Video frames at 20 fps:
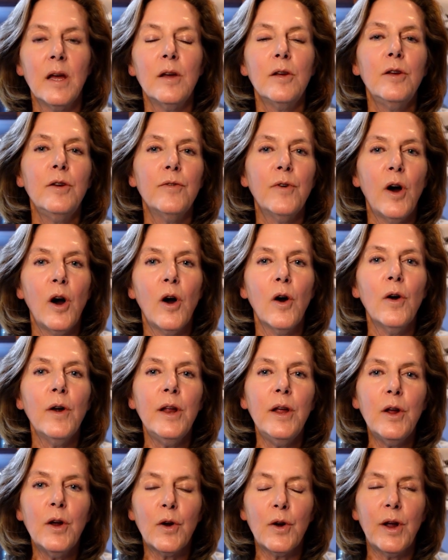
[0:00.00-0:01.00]
You've
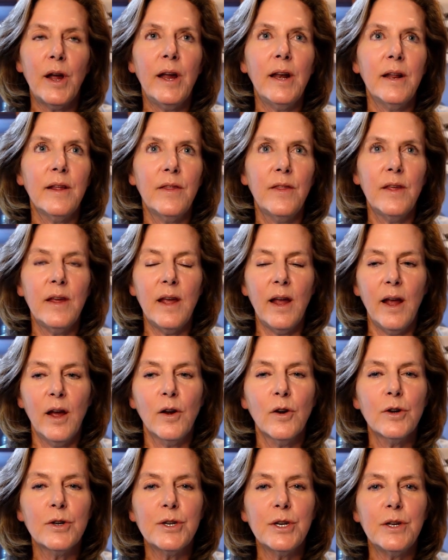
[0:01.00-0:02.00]
already created the
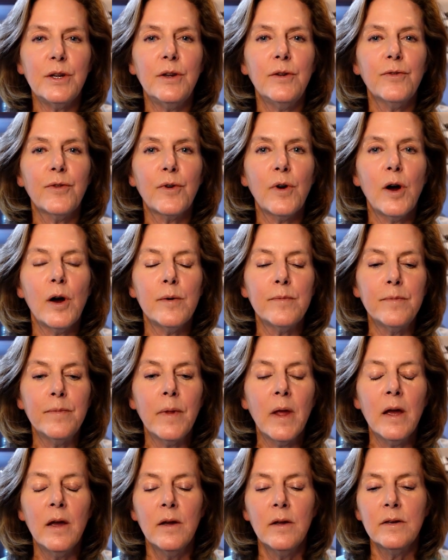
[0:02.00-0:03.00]
energy from
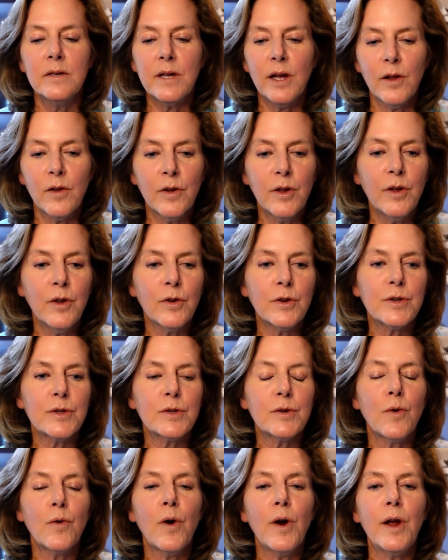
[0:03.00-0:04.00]
telling your
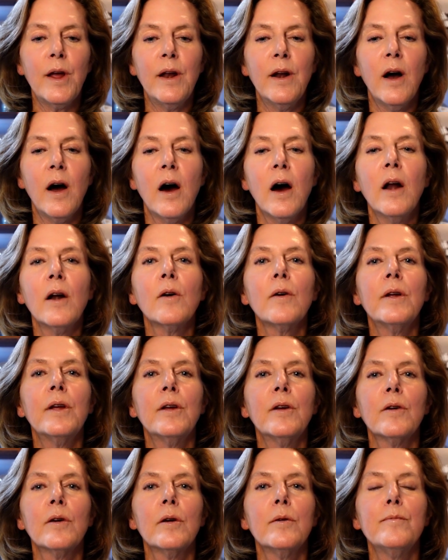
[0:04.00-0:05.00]
story and honoring
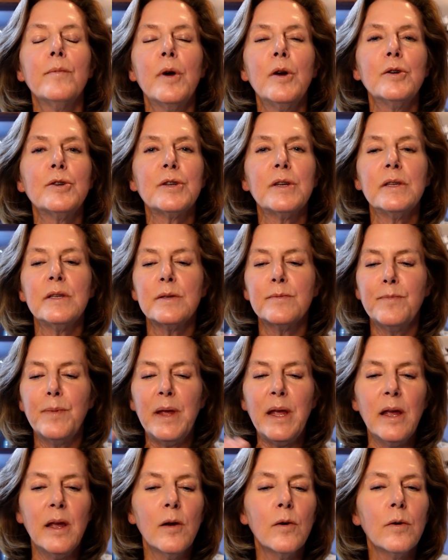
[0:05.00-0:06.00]
your emotions,
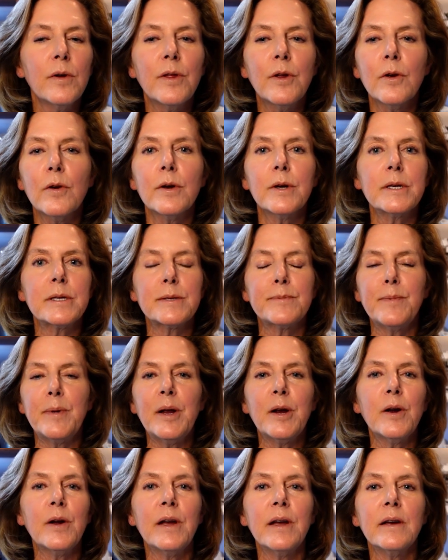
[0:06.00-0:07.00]
being with your
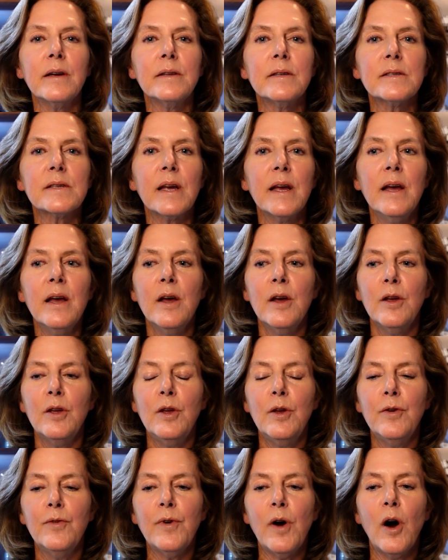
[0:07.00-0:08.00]
experience.
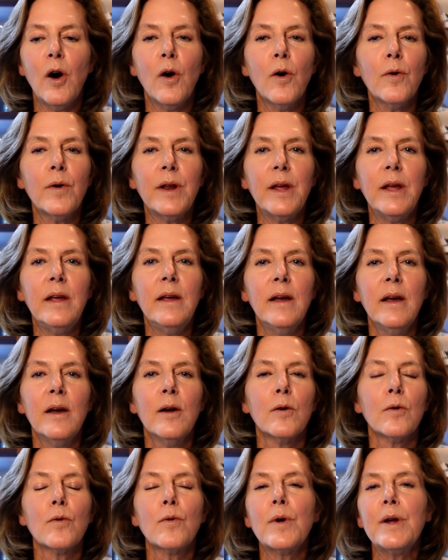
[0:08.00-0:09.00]
You've already
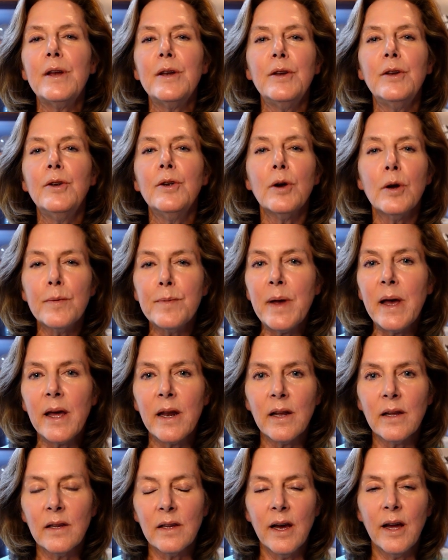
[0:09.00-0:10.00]
written your pet
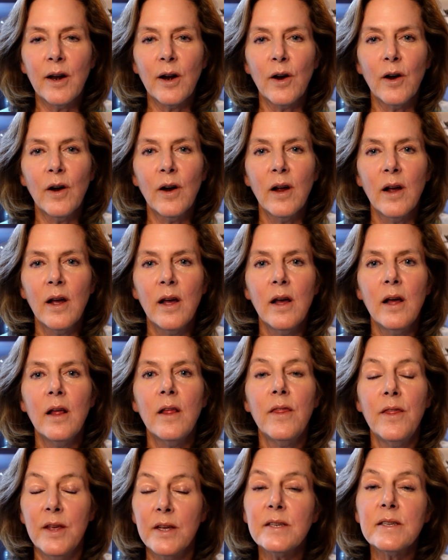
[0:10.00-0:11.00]
a letter.
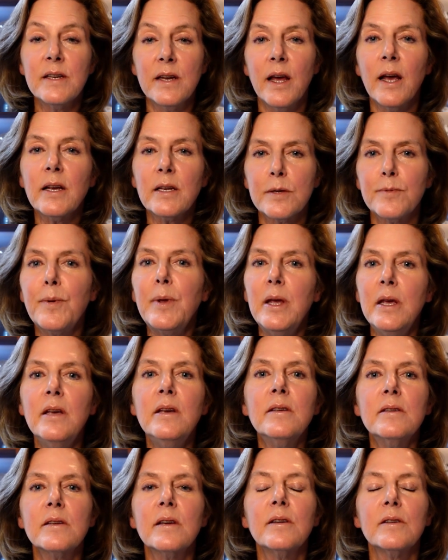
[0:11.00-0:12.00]
This next
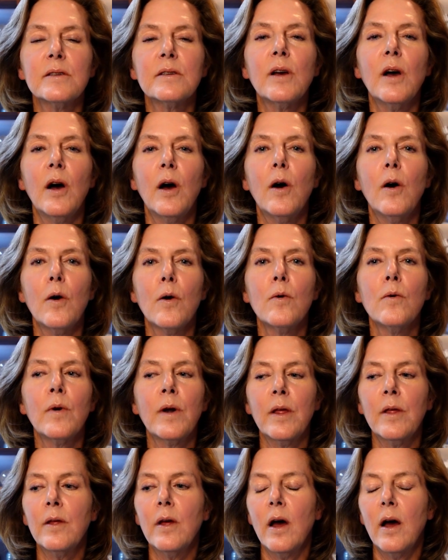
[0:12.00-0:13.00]
piece is one
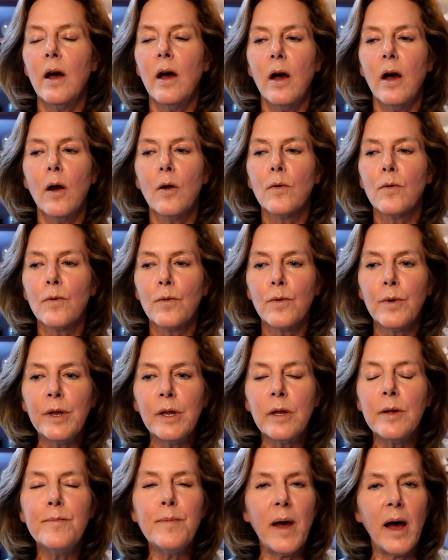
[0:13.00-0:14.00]
of
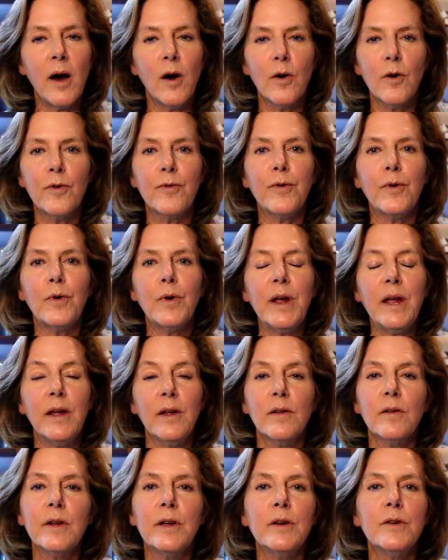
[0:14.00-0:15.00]
really powerful
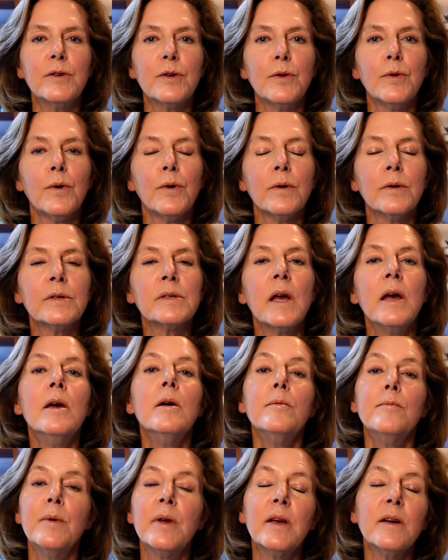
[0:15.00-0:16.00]
healing tools
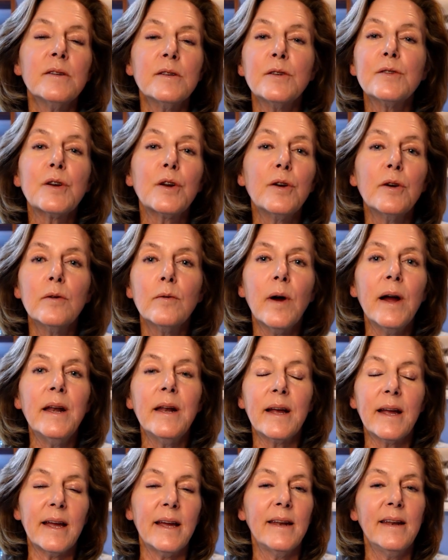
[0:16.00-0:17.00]
because it's a good way to
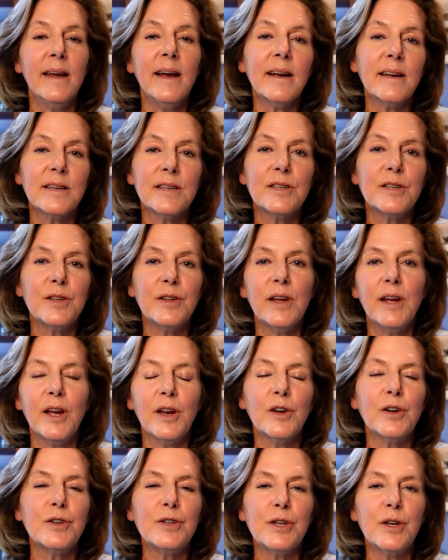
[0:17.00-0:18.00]
connect to the
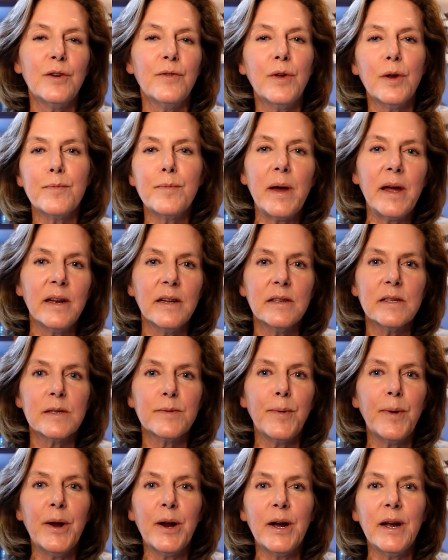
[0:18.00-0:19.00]
energy of your pet in
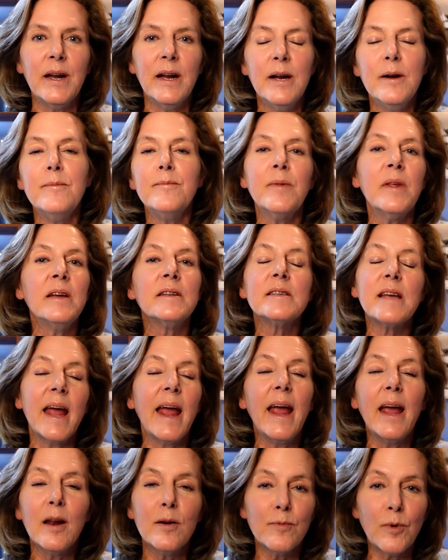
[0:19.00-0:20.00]
spirit. It's
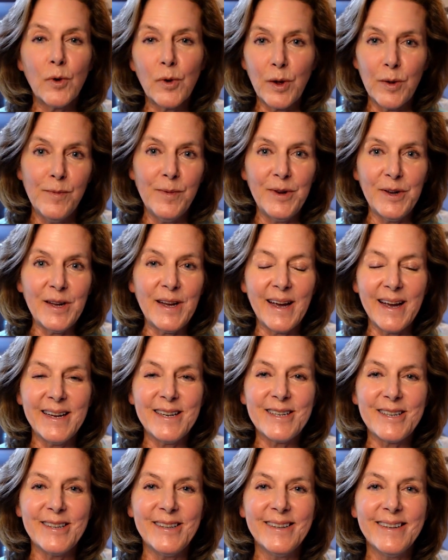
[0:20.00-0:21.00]
animal
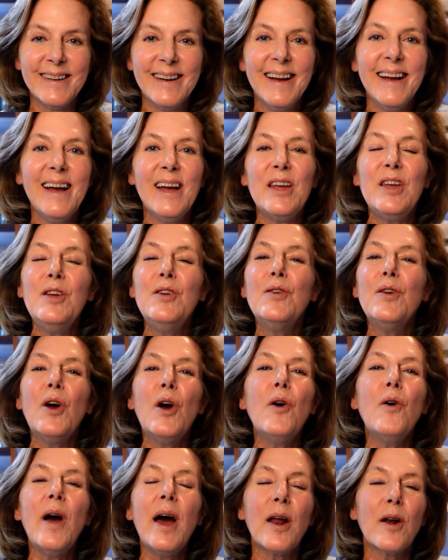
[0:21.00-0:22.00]
communication. You
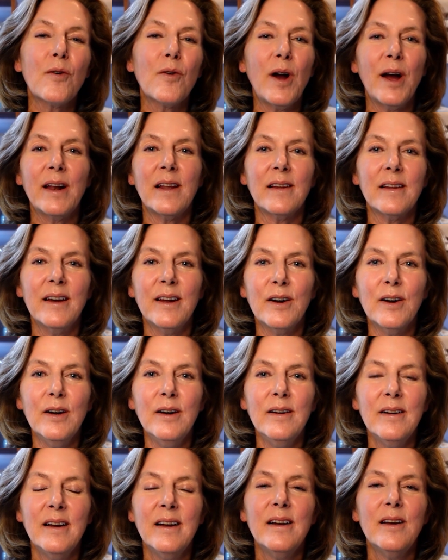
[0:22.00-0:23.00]
know how to write a
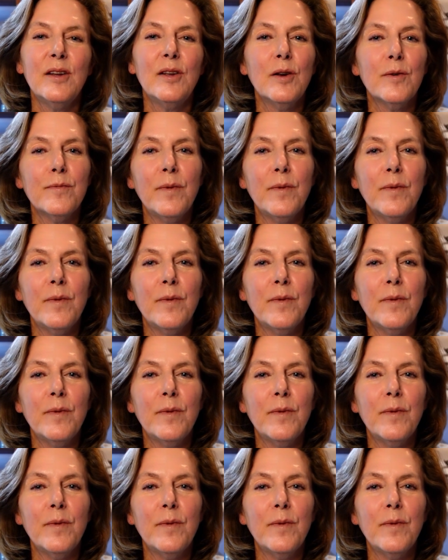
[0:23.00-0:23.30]
letter. Your